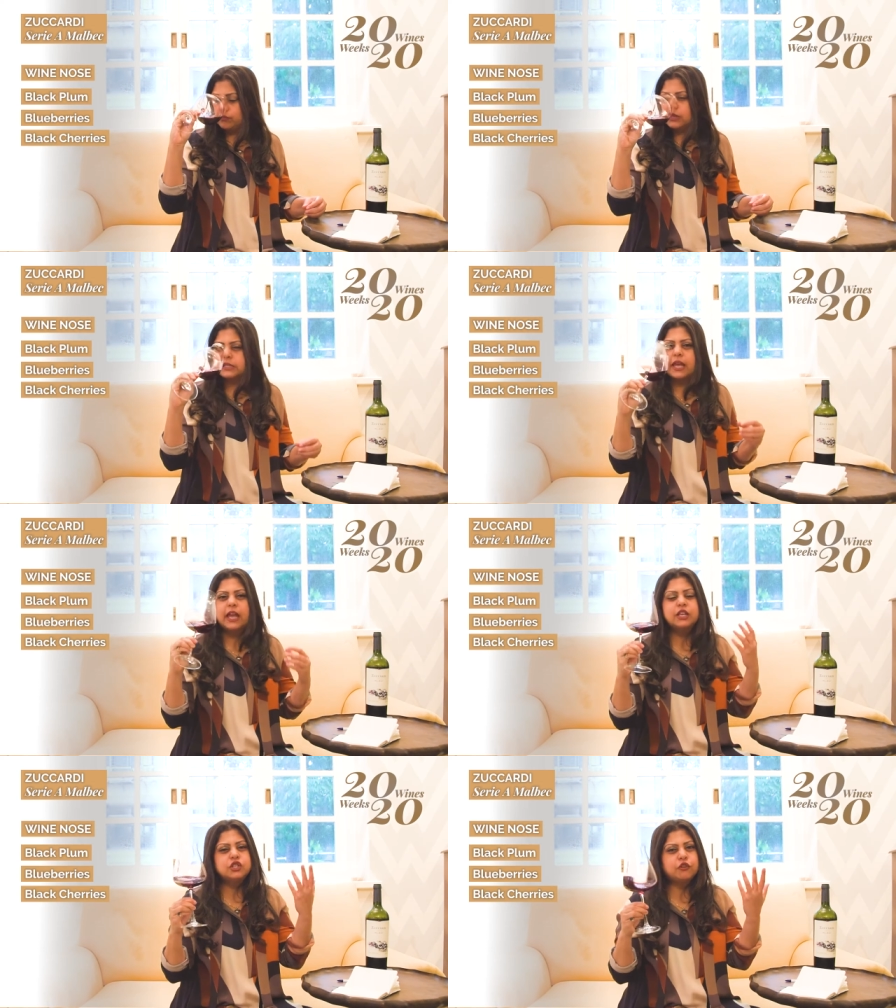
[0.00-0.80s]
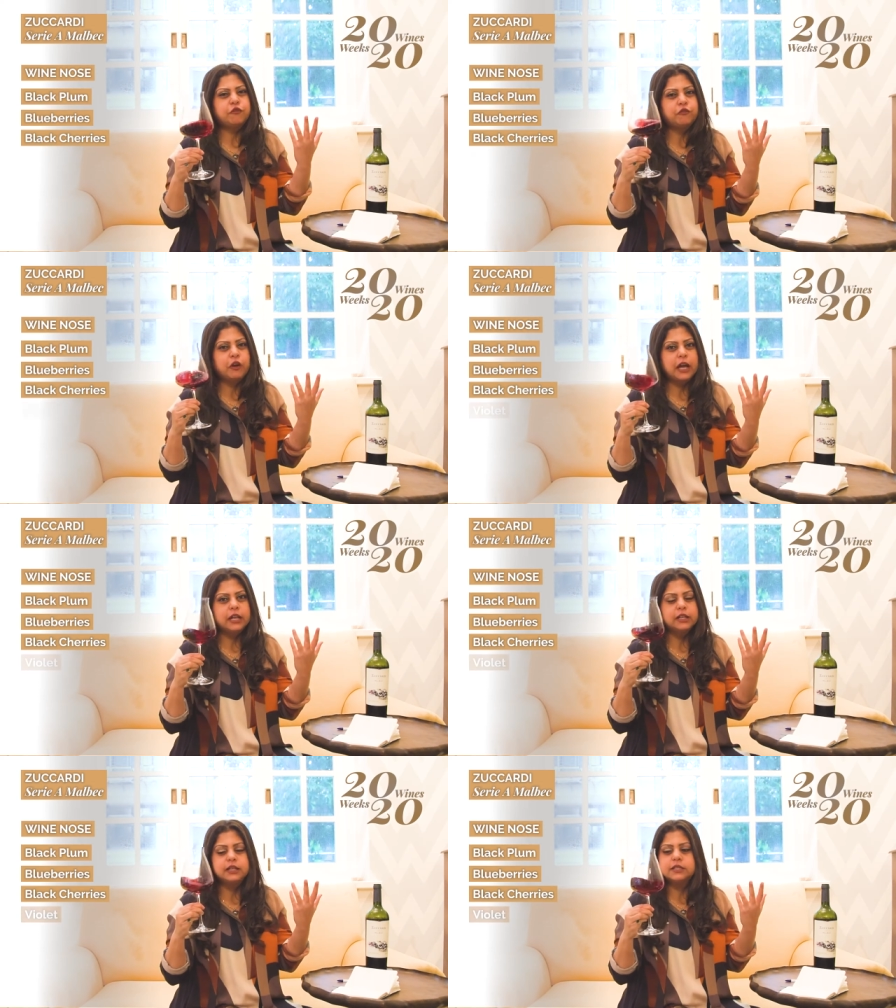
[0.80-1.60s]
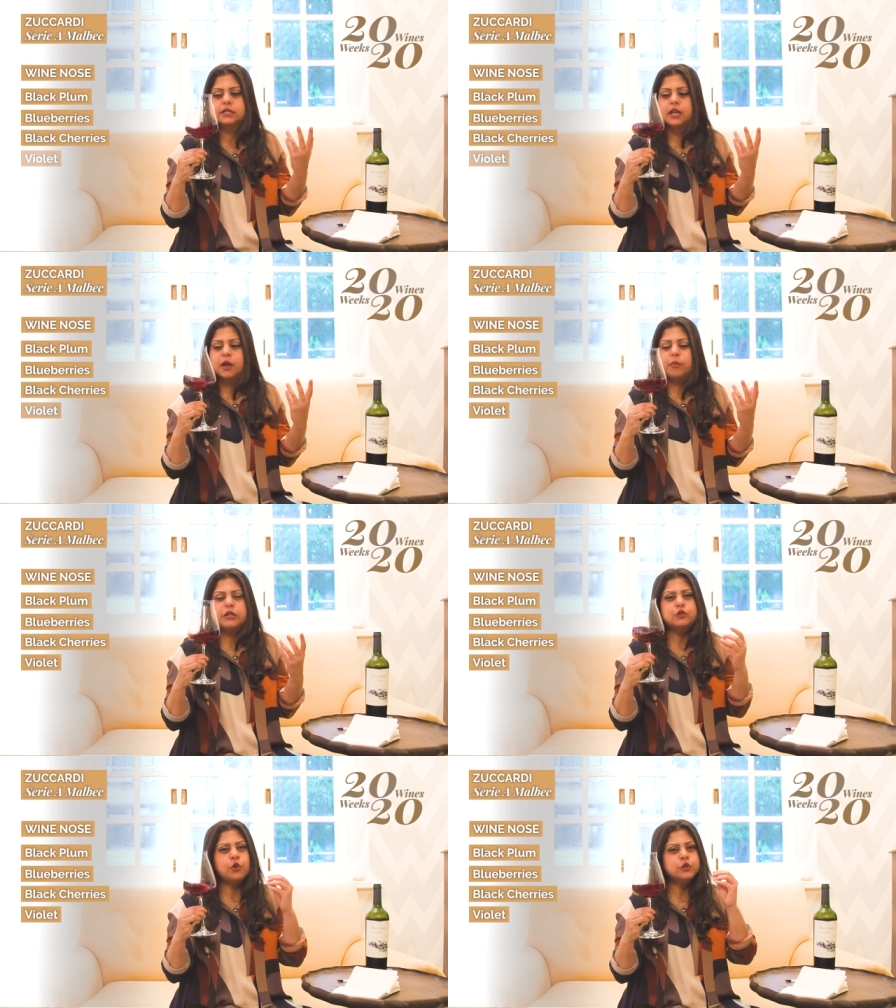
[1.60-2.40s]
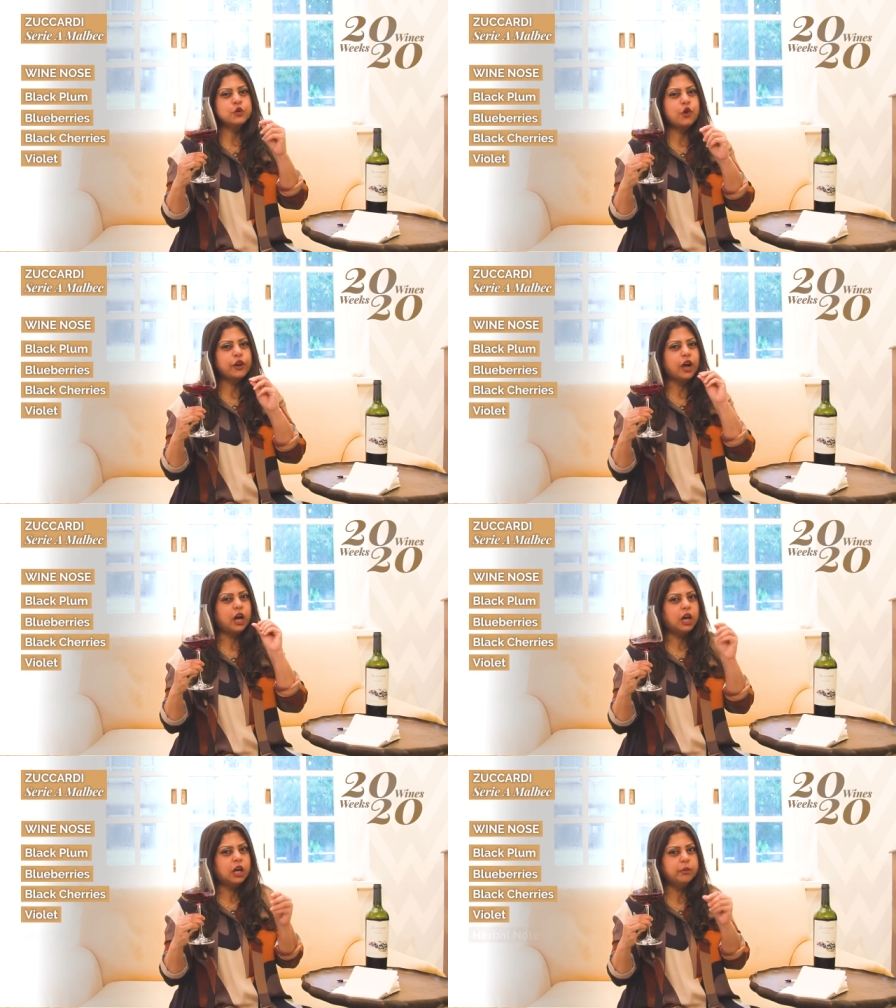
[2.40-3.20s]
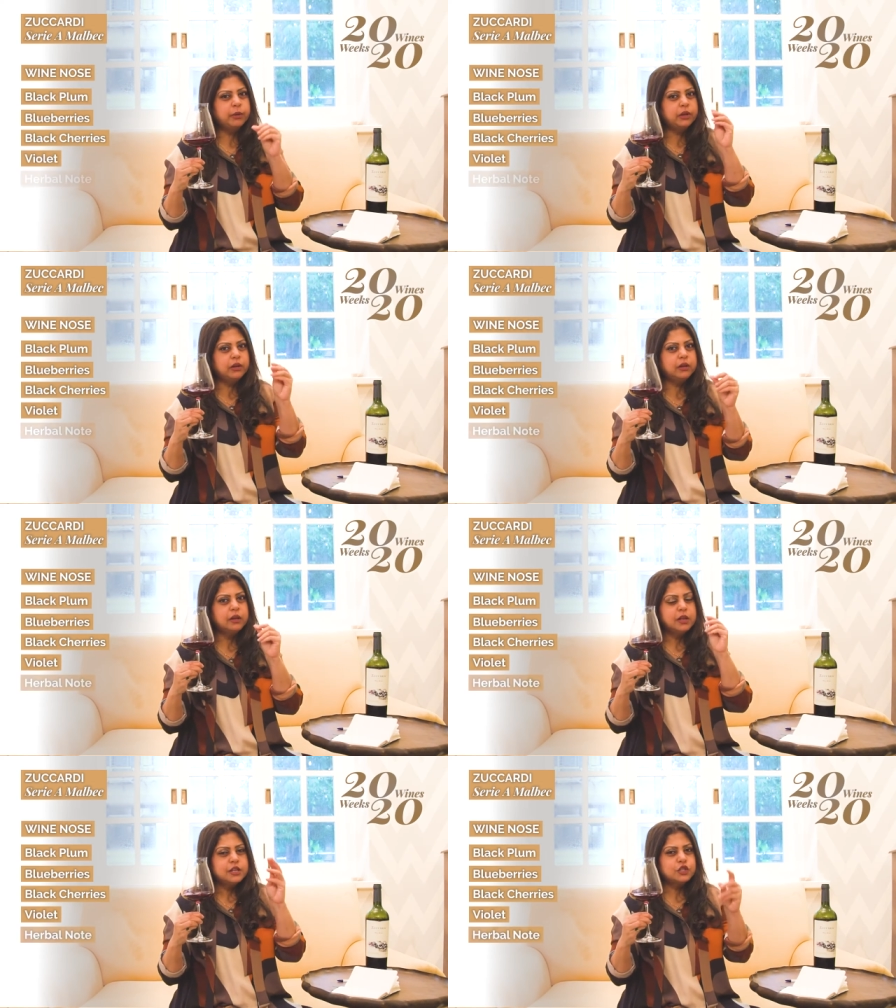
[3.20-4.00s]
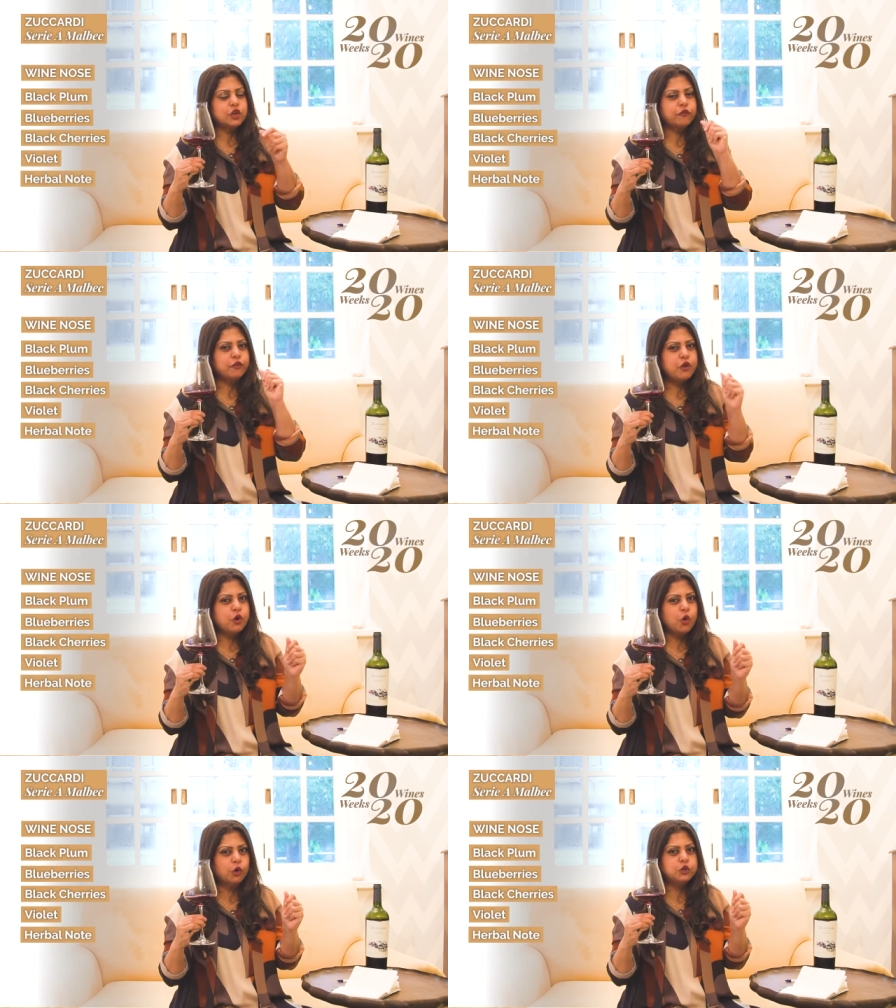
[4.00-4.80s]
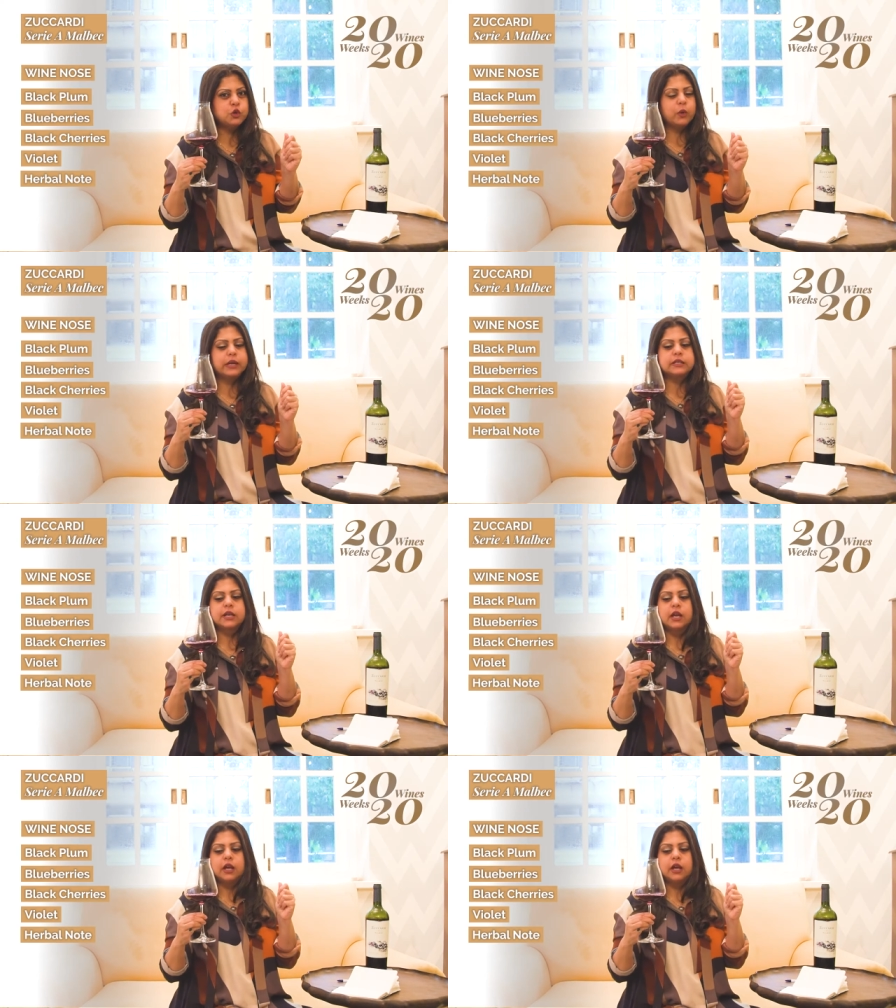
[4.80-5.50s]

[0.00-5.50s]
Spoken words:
There's a hint of violet, but it's also got a herbal sort of a note to it,